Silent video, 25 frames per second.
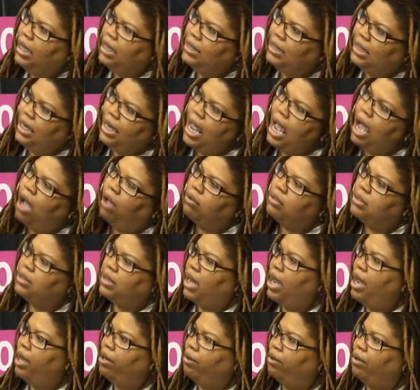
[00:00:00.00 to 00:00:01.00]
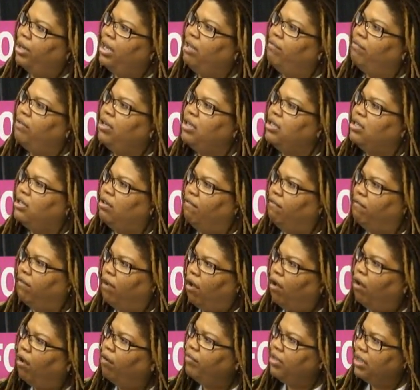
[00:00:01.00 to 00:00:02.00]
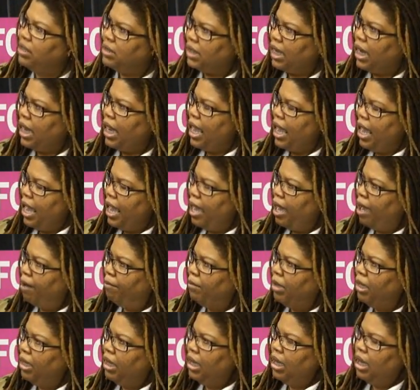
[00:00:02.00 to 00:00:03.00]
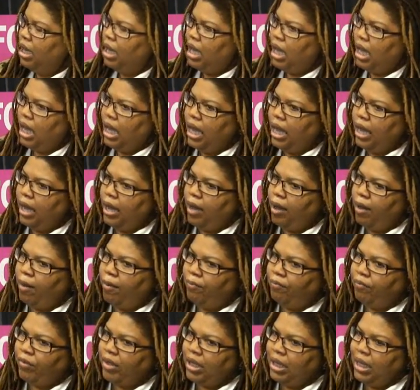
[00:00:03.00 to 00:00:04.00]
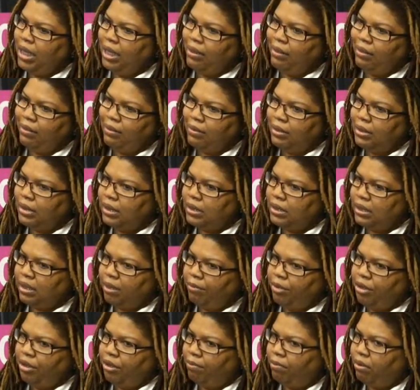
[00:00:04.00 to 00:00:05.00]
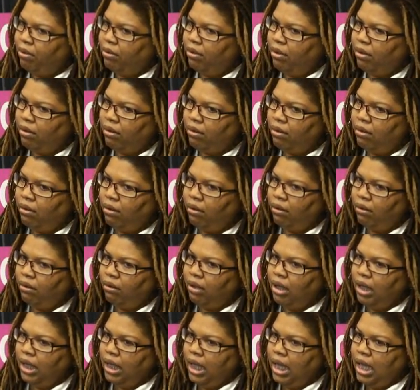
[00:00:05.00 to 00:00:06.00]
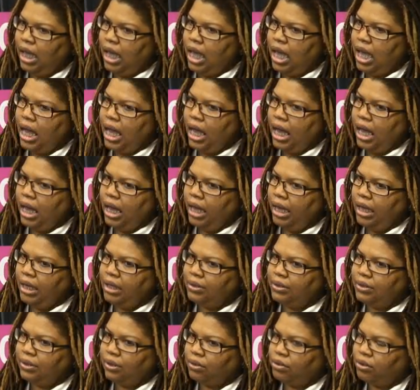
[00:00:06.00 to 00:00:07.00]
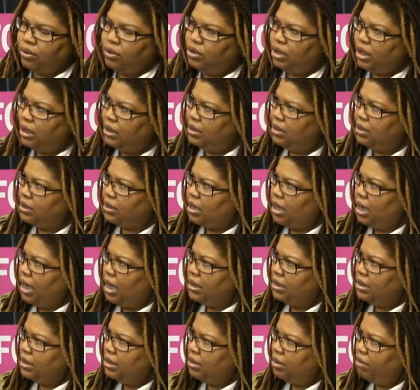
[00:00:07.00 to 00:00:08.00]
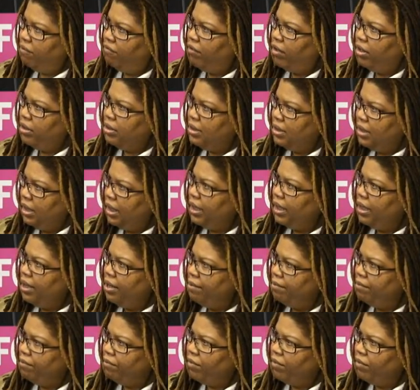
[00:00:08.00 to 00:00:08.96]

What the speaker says: as an outsider, even as involved as I am in some of the political and social justice causes of our city.